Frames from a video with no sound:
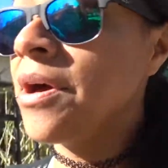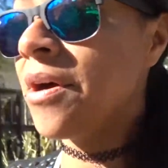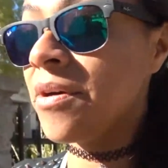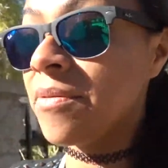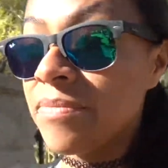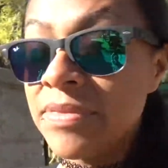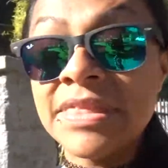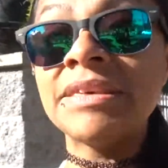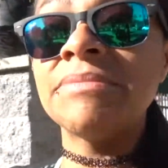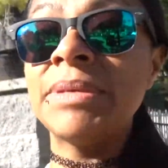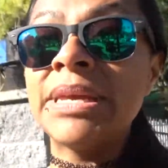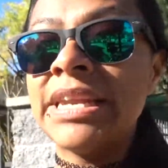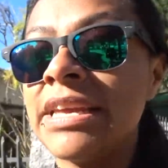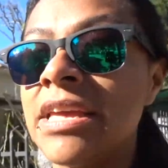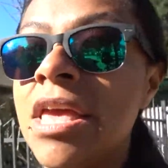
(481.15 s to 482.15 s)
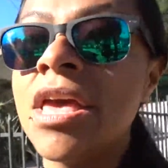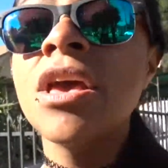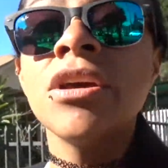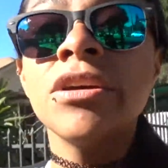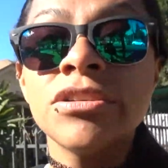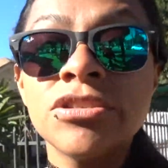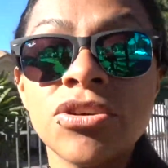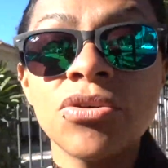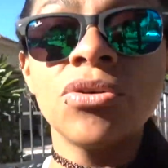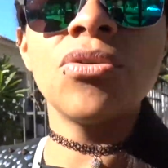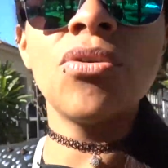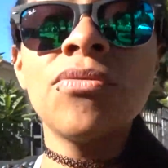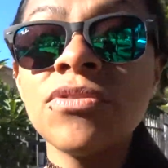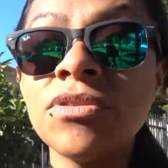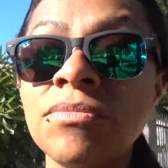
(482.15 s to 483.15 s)
um, the meeting. So
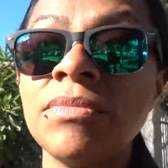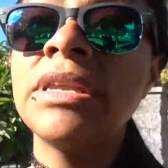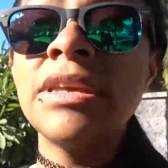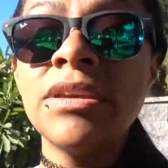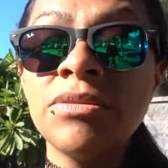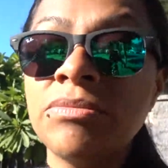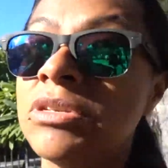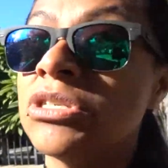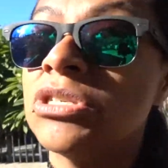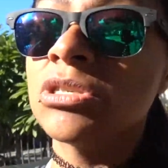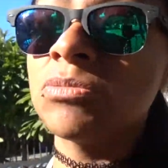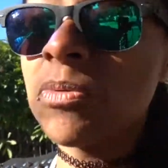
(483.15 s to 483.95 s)
over the meeting, we just